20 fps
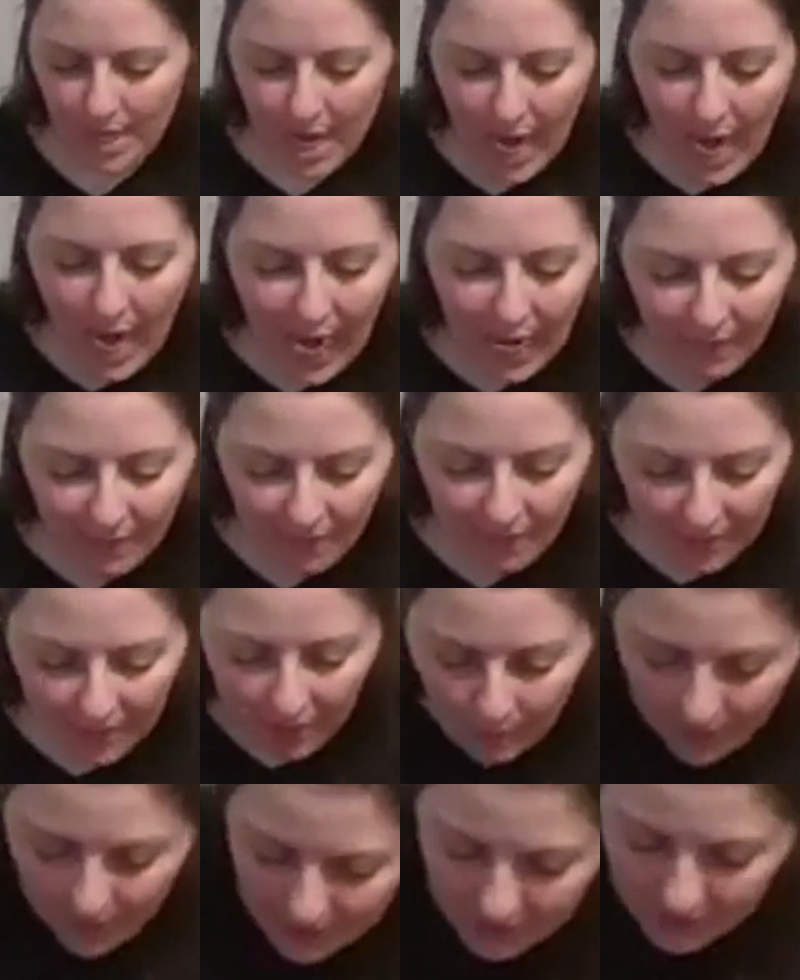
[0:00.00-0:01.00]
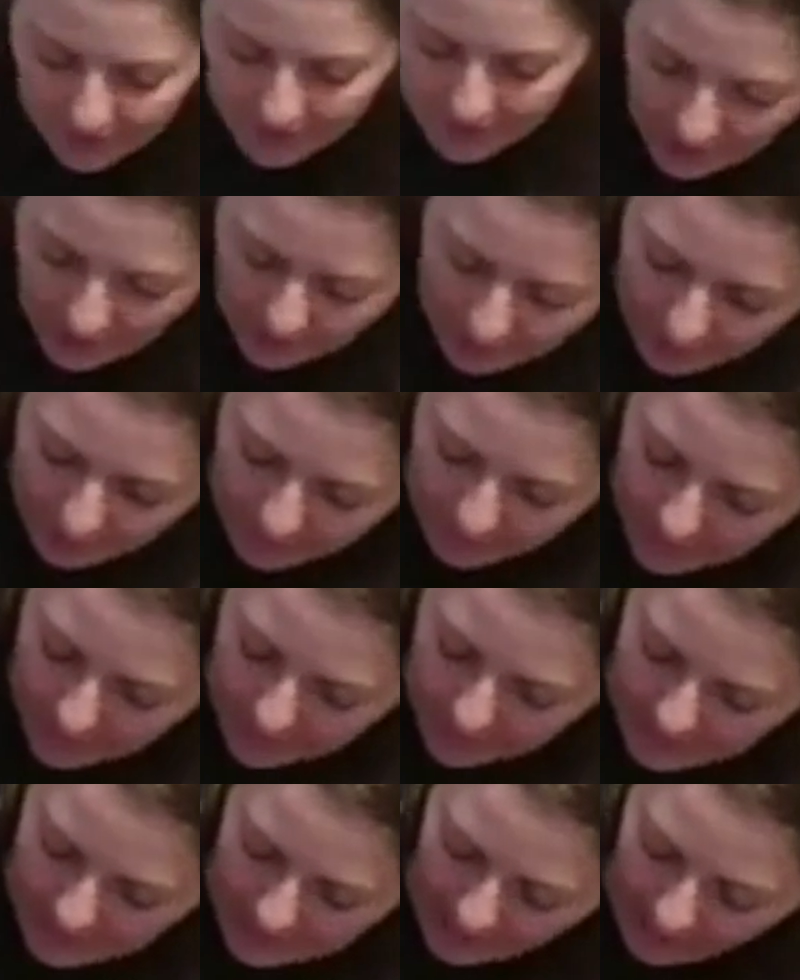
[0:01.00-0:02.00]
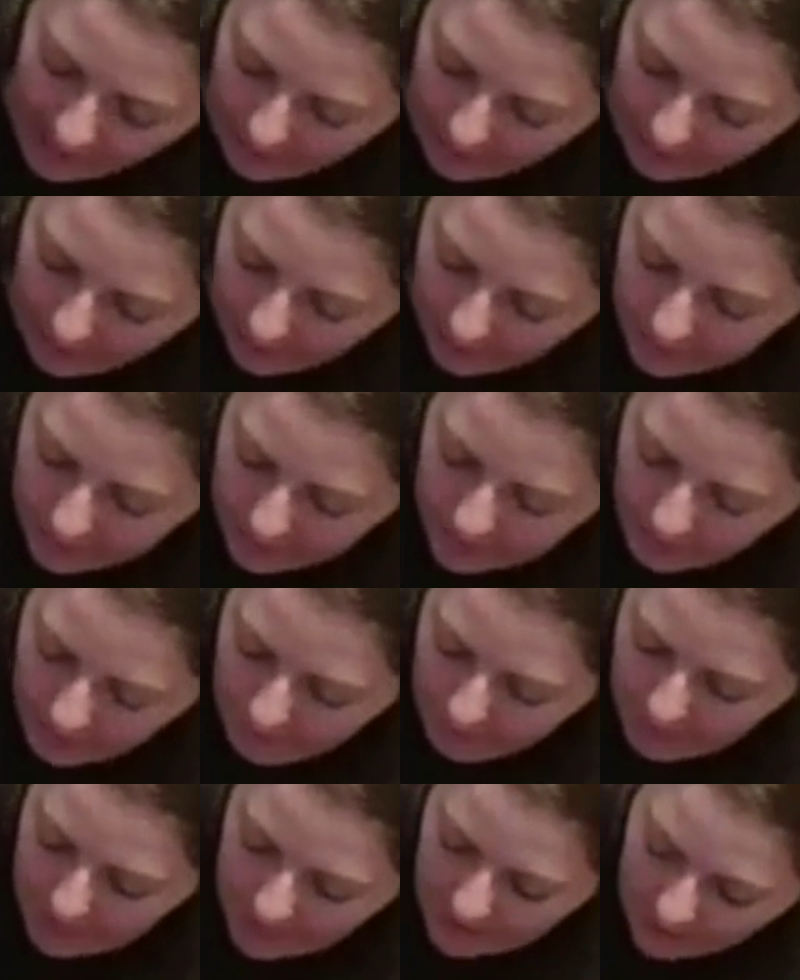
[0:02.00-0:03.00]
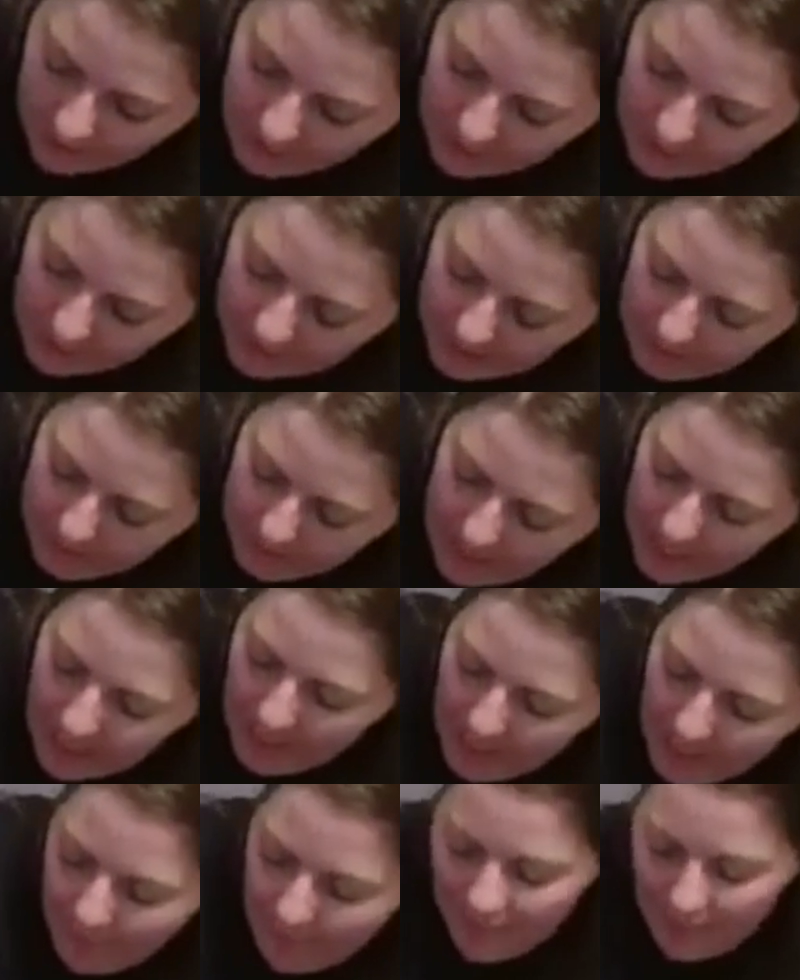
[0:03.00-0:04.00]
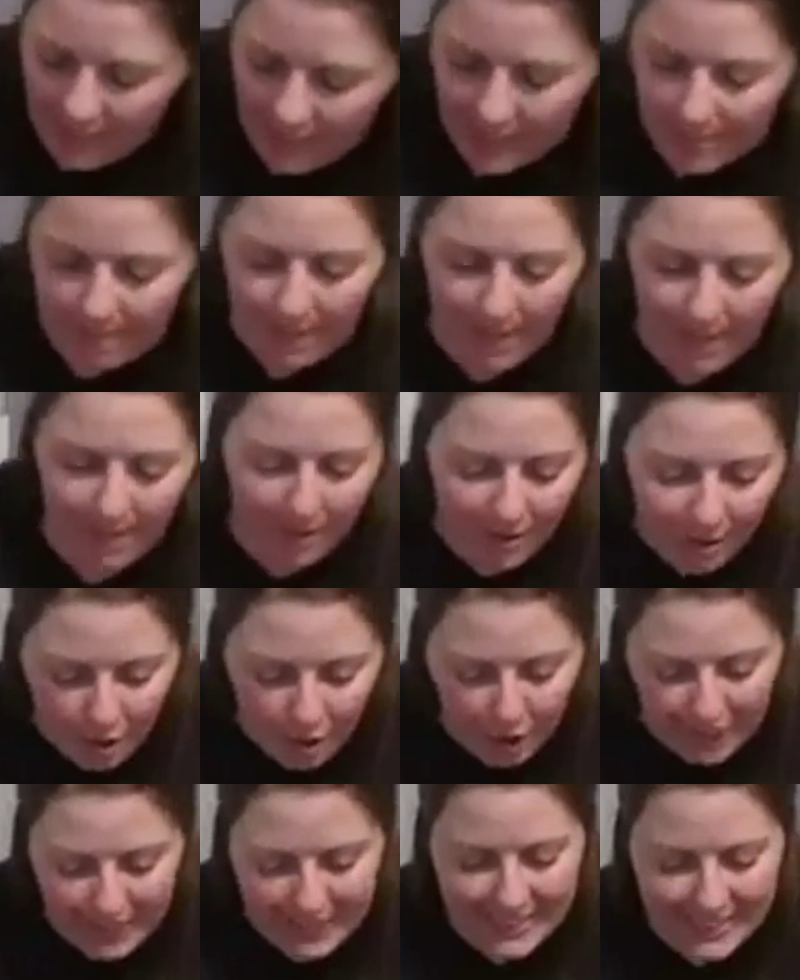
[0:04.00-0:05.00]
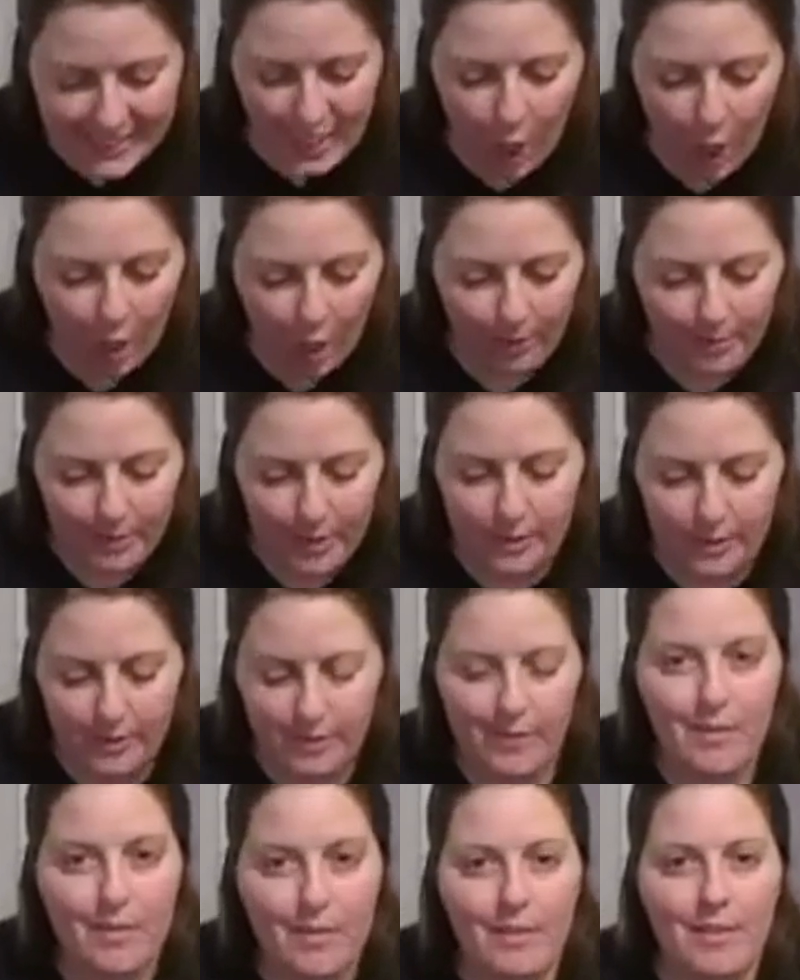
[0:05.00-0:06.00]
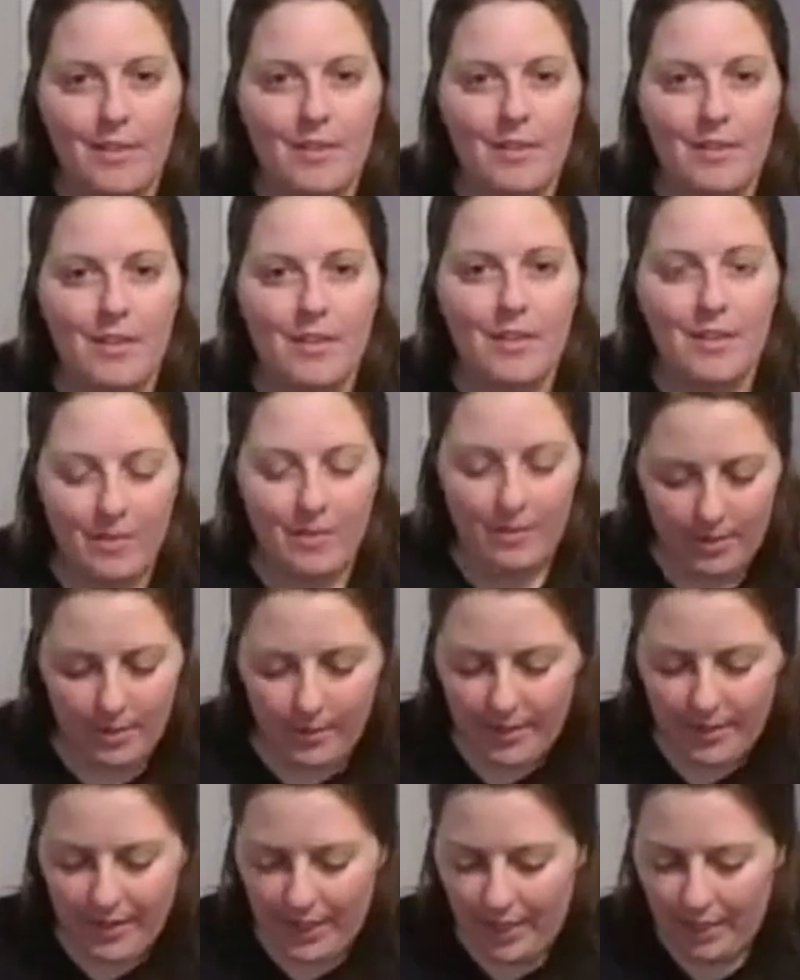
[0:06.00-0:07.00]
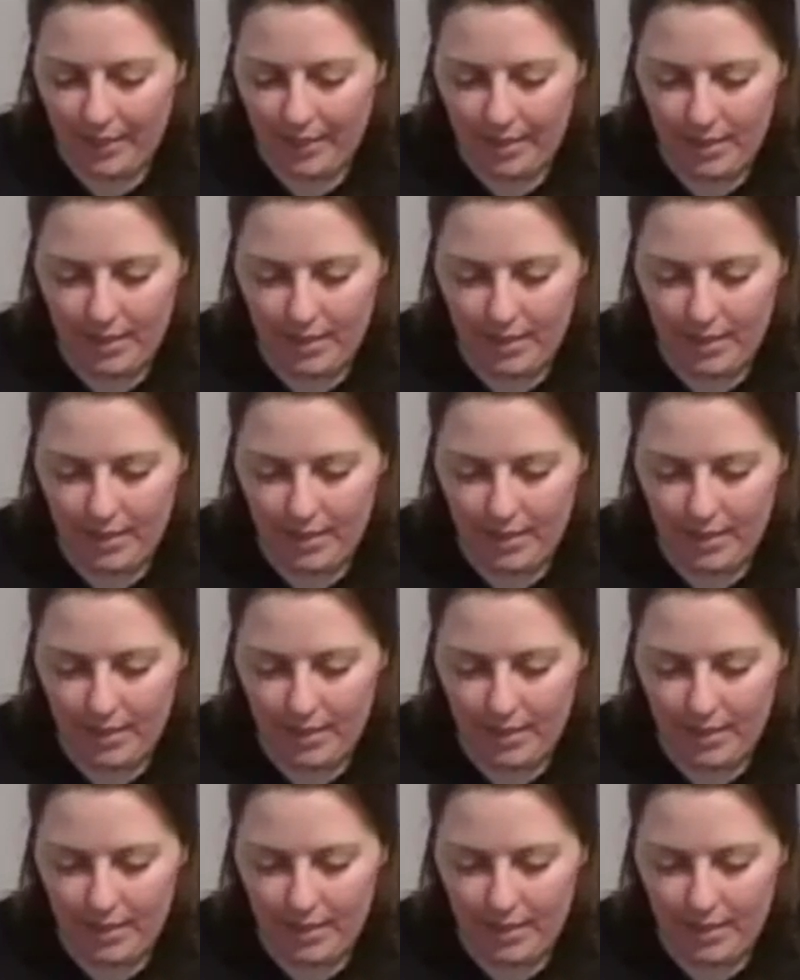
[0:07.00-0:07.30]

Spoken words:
I think we need to give the dad a little something else. Maybe the crazy arms. What do we think?